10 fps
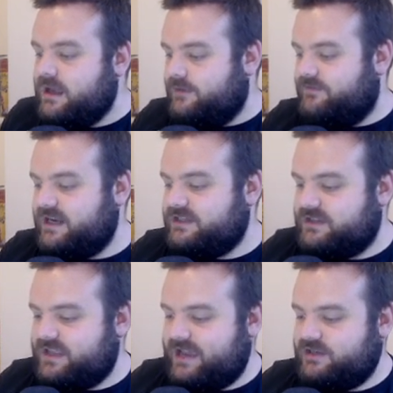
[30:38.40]
Village
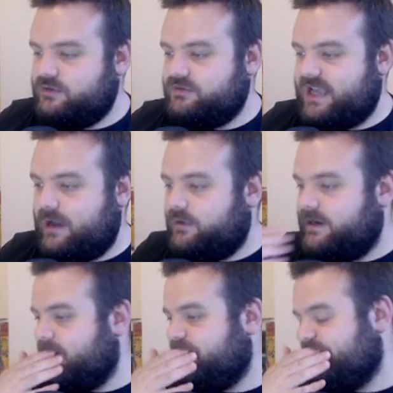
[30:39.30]
of the Angels, I want to
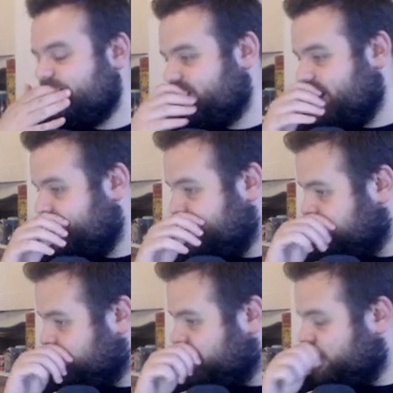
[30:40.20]
go for a 7.
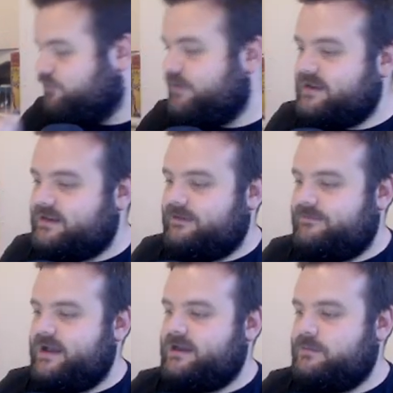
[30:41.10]
Great
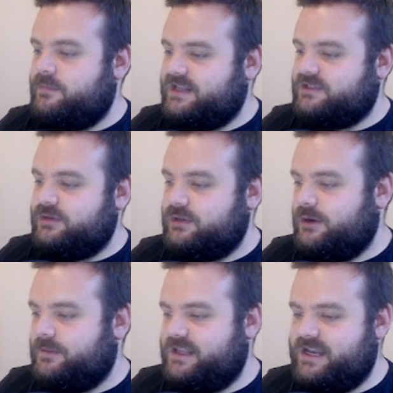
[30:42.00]
cliffhanger, but it's
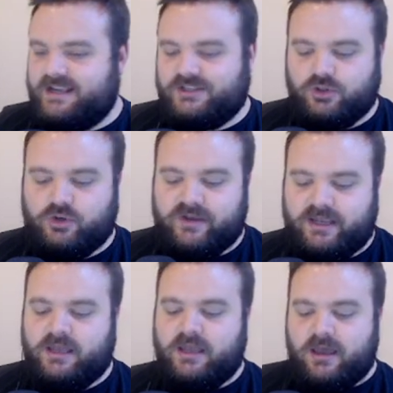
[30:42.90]
undercut by the next
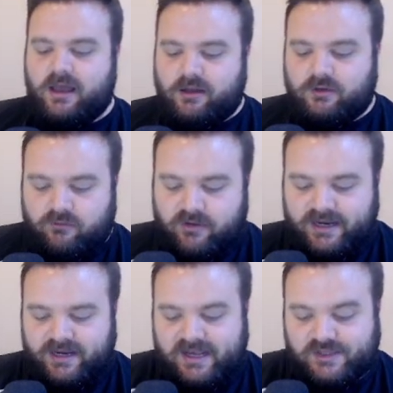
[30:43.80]
story.
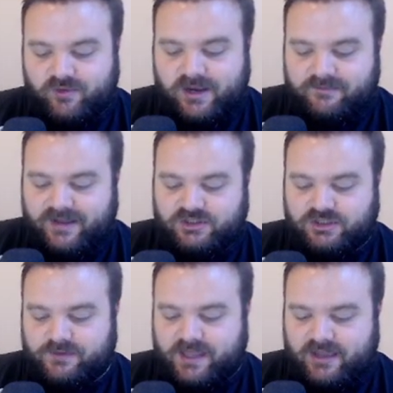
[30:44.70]
Really nice reinvention
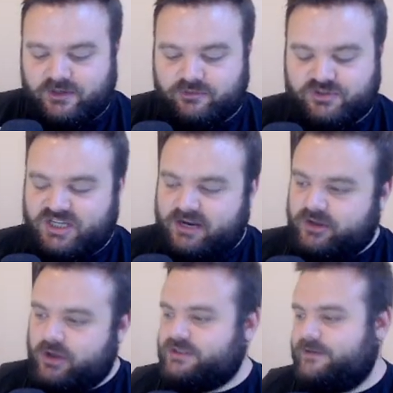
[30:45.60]
of the Angels.
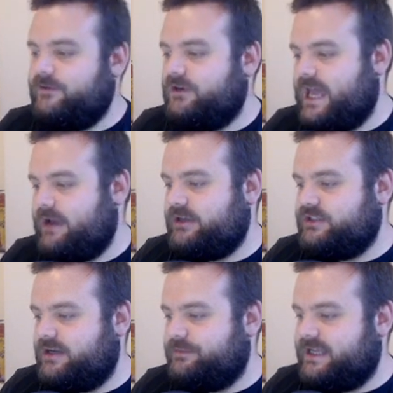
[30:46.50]
Jericho's a fun
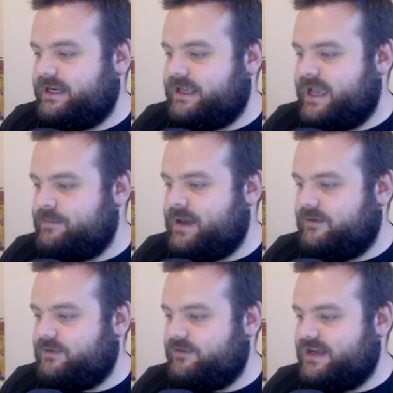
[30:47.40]
character, and I'm glad he came
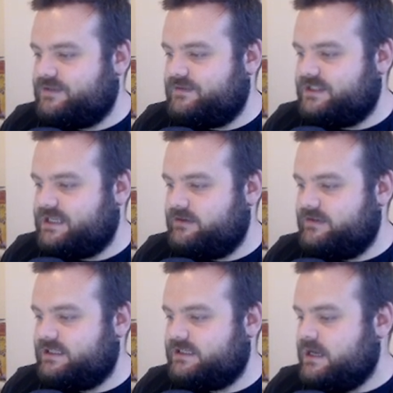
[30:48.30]
back for the rest of the
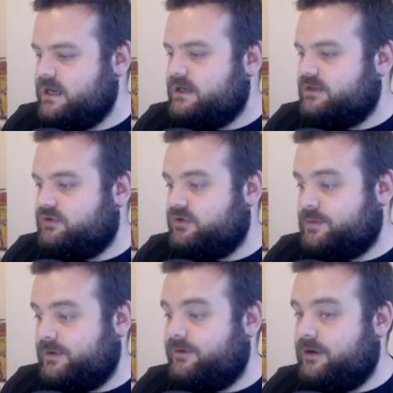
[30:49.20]
series. Good
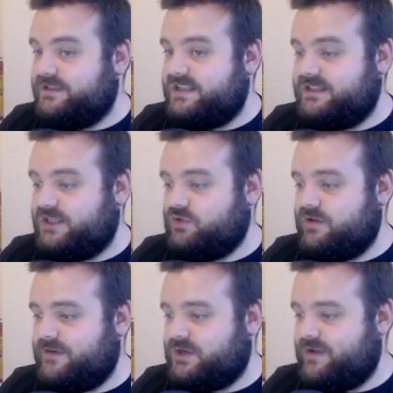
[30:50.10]
performances, a
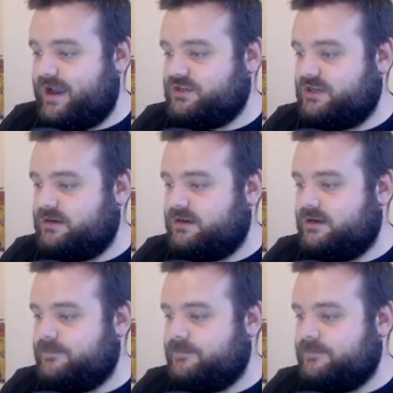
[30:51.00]
terrific direction.